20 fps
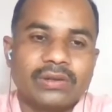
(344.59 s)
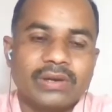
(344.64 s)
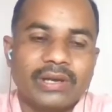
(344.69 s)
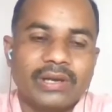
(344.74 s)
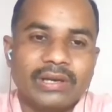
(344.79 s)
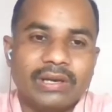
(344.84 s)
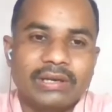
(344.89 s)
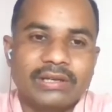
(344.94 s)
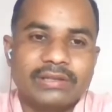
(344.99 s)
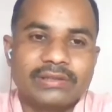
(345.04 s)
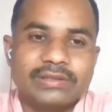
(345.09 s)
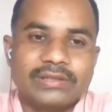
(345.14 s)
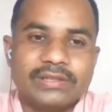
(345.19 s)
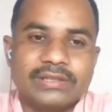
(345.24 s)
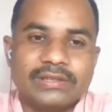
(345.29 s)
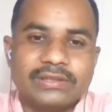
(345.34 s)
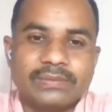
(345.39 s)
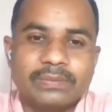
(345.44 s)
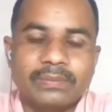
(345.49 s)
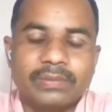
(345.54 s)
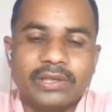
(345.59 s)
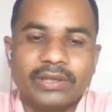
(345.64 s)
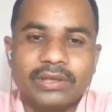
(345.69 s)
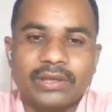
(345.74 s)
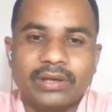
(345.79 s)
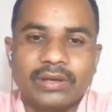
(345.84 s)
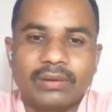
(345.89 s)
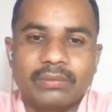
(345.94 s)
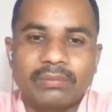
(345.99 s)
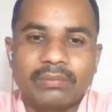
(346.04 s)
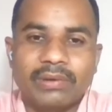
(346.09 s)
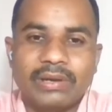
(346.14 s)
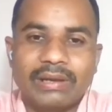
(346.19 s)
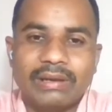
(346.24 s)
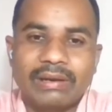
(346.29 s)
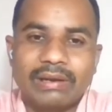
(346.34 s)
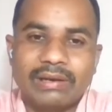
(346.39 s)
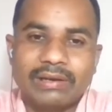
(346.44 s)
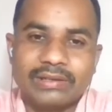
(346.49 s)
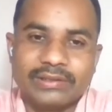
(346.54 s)
analysis become
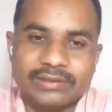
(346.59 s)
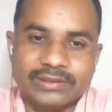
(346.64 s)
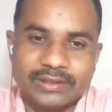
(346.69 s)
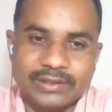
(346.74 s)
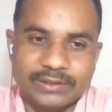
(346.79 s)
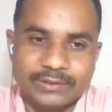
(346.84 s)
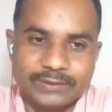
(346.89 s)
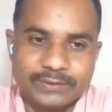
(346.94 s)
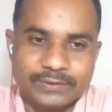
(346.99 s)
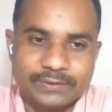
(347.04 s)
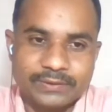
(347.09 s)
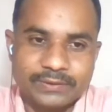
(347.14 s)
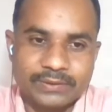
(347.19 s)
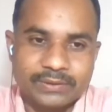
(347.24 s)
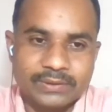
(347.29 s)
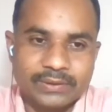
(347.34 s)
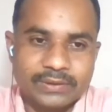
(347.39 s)
analysis.